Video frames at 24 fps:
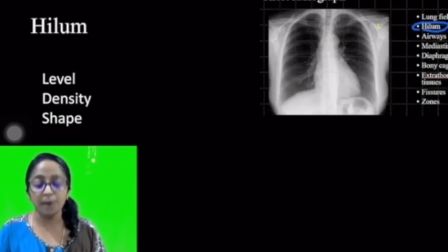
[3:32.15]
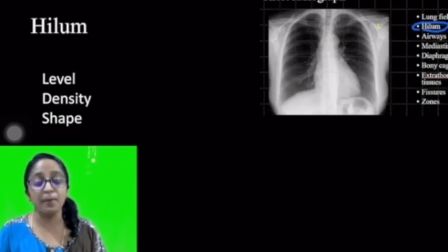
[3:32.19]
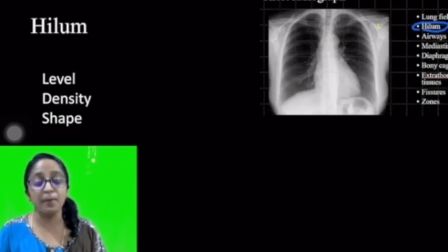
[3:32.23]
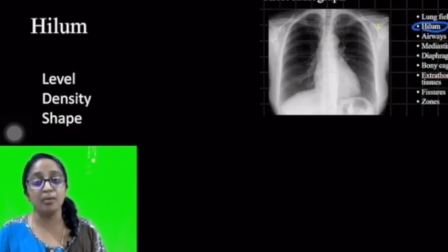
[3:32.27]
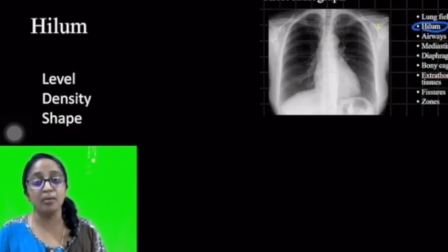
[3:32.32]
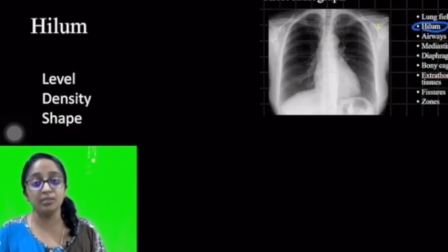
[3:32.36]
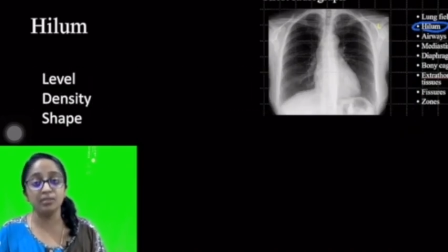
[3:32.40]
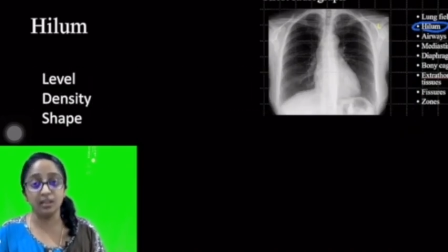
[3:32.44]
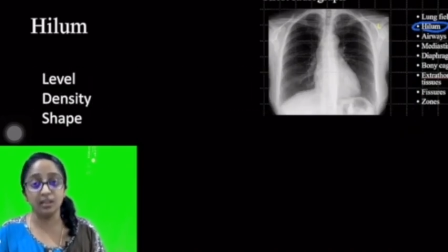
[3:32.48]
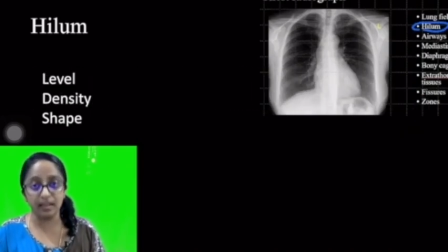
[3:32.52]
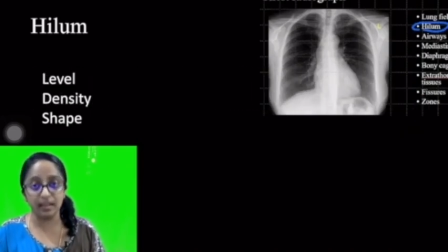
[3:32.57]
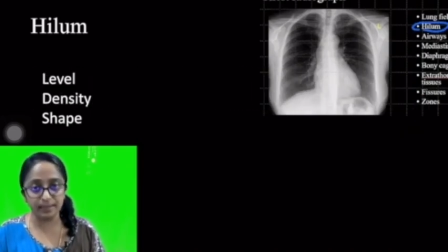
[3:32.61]

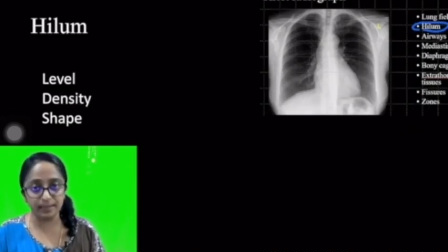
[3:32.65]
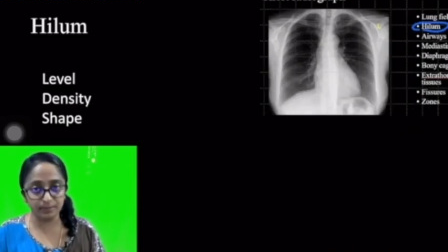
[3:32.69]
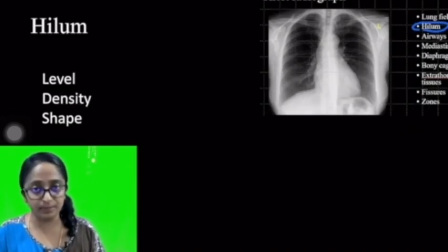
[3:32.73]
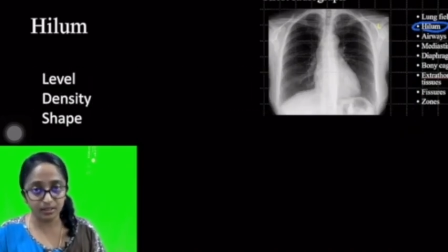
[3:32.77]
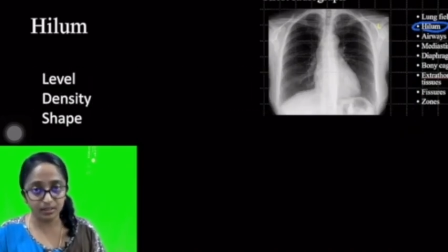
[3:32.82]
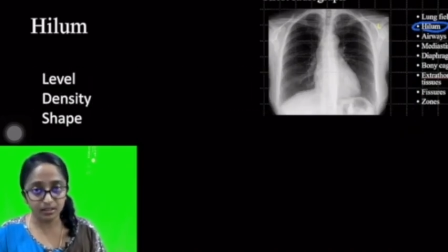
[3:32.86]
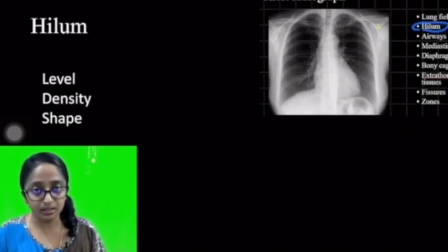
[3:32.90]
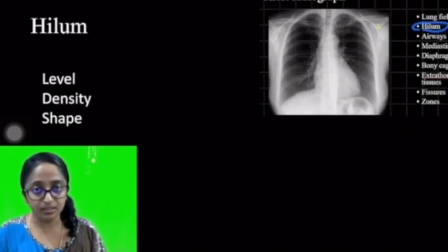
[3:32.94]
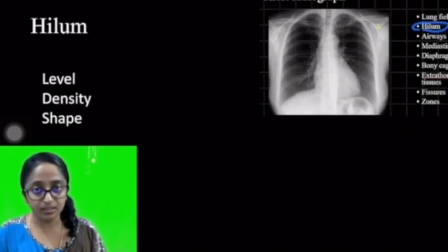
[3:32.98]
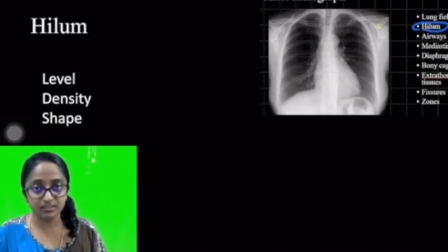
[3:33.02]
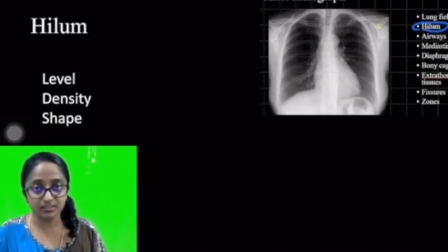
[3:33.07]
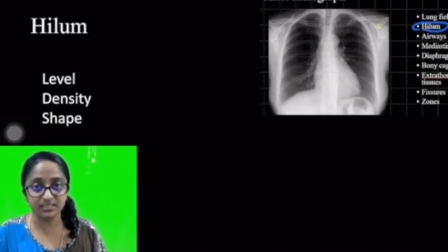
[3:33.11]
about the
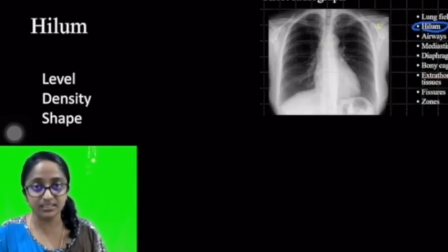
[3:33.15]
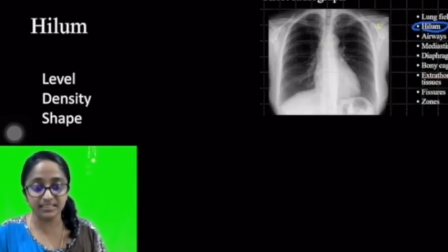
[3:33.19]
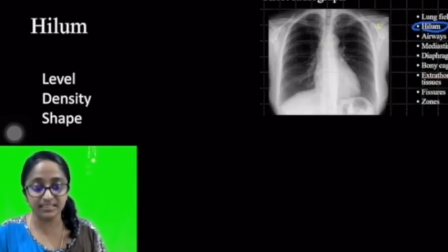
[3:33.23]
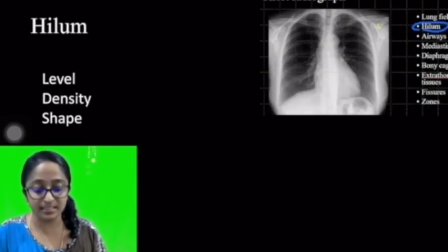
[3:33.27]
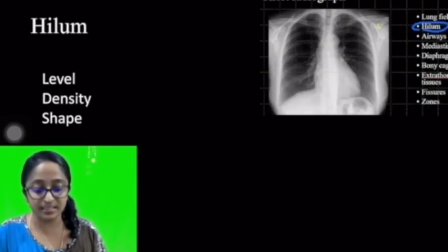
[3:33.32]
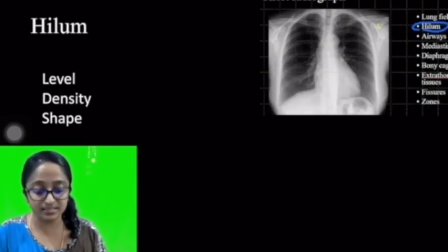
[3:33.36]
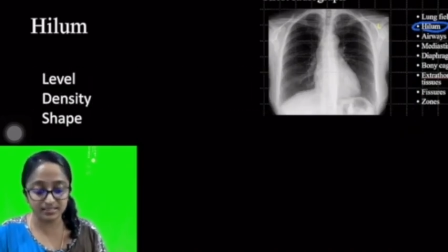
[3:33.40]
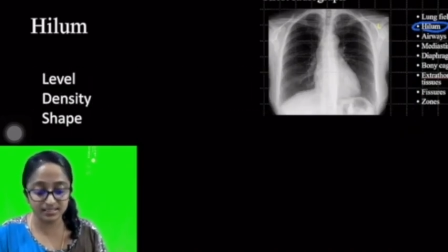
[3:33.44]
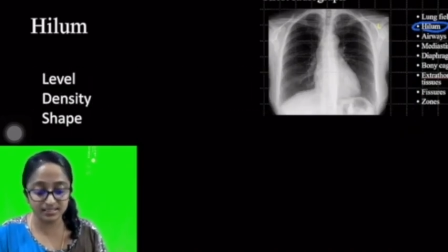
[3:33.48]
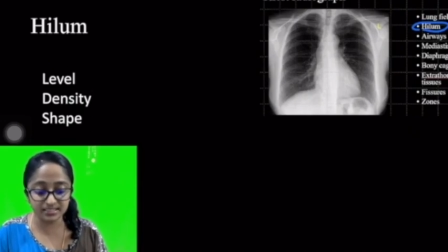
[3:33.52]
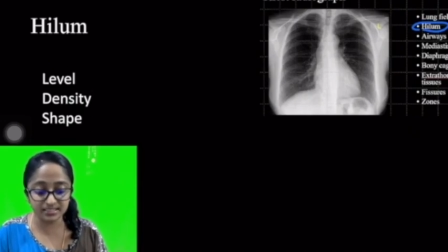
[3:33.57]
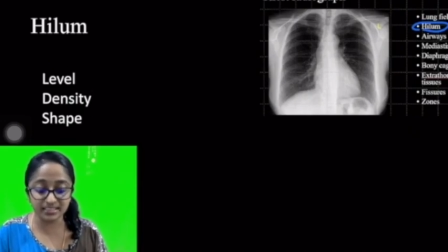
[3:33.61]
level, the
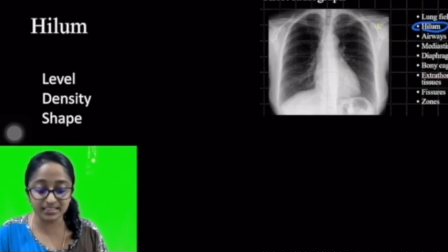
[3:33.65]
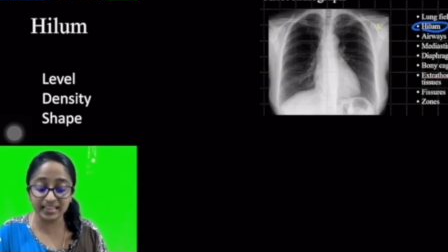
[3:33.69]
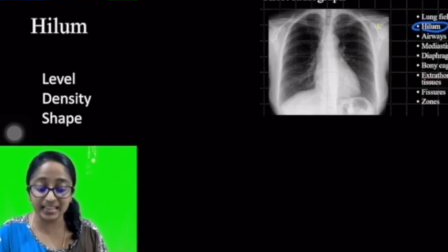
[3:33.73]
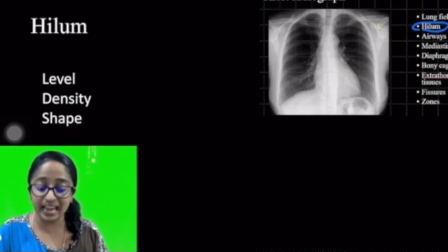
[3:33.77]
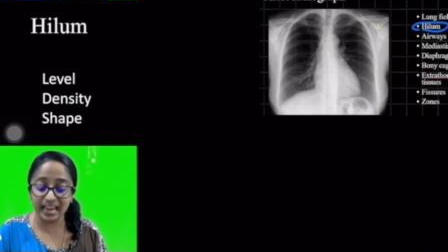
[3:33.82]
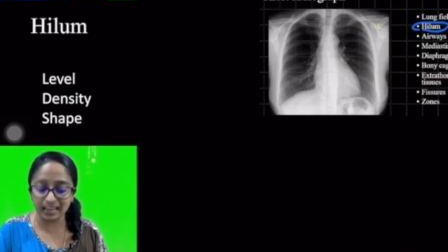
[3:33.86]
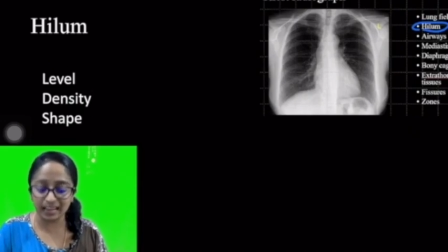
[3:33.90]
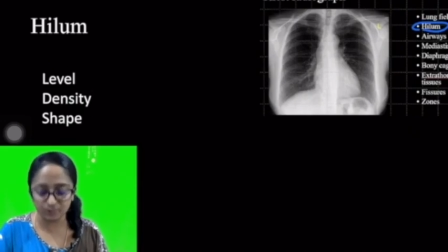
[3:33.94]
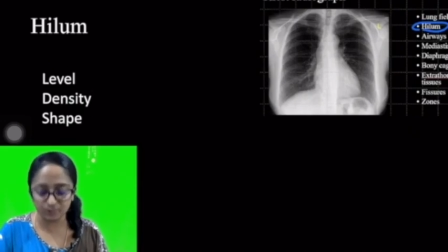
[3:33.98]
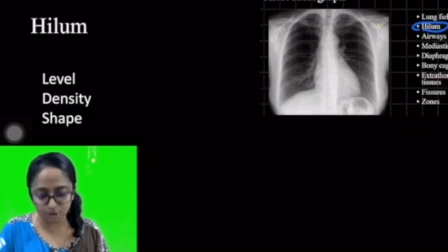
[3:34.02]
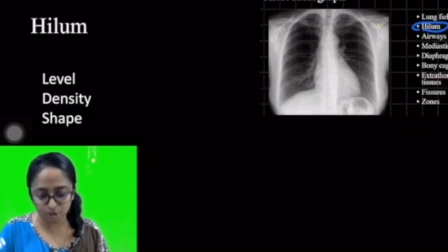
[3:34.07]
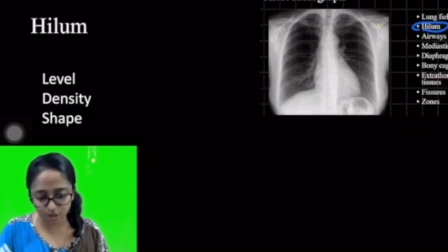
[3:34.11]
density
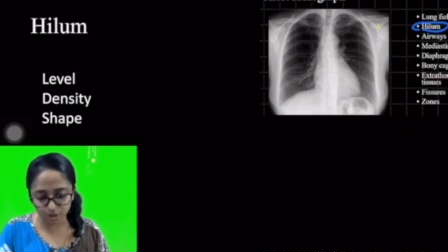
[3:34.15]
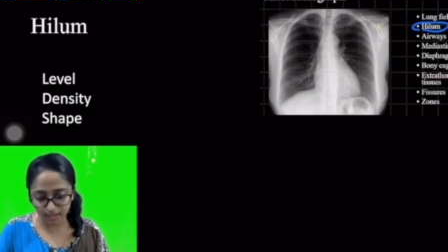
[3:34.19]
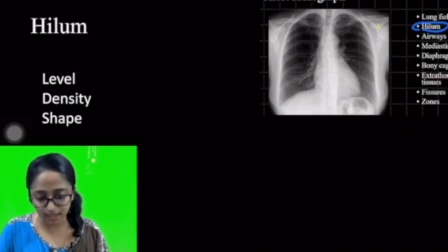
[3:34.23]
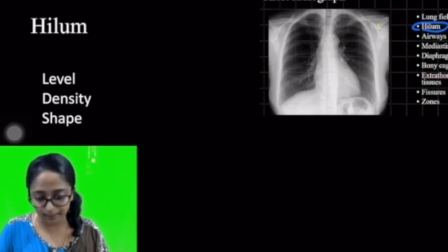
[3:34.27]
and the